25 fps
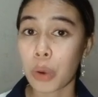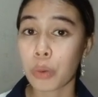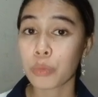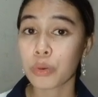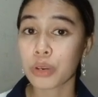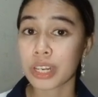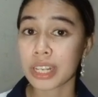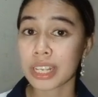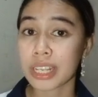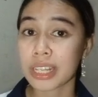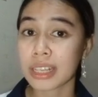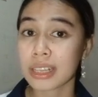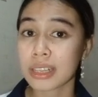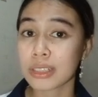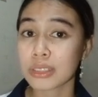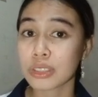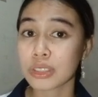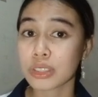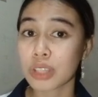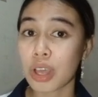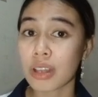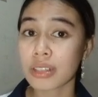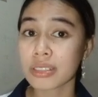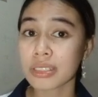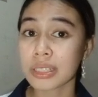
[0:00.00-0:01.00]
wherein
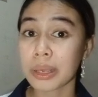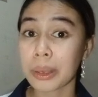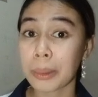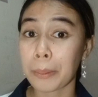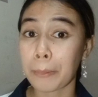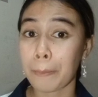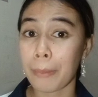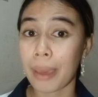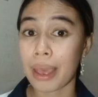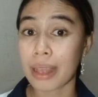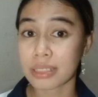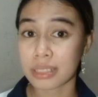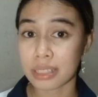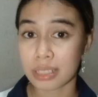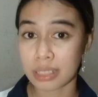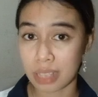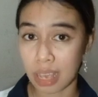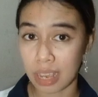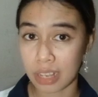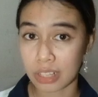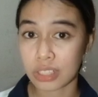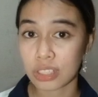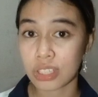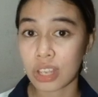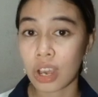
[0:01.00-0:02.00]
toxic
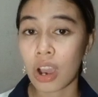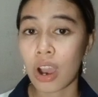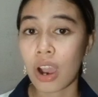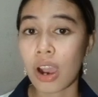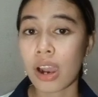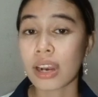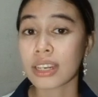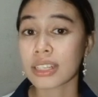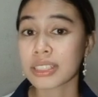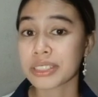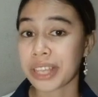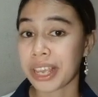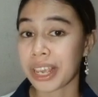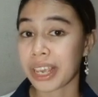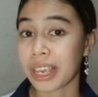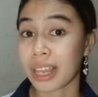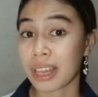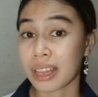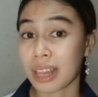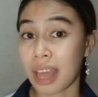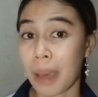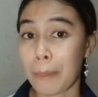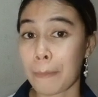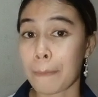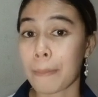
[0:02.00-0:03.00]
pesticides are
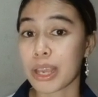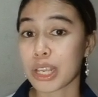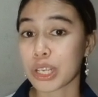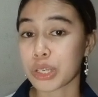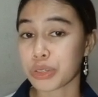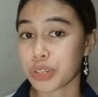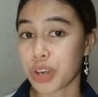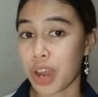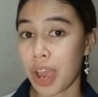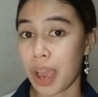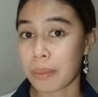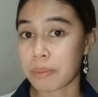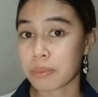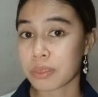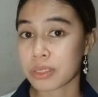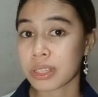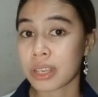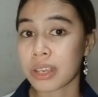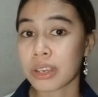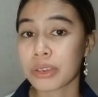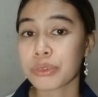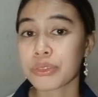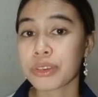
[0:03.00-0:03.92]
taken up by crops,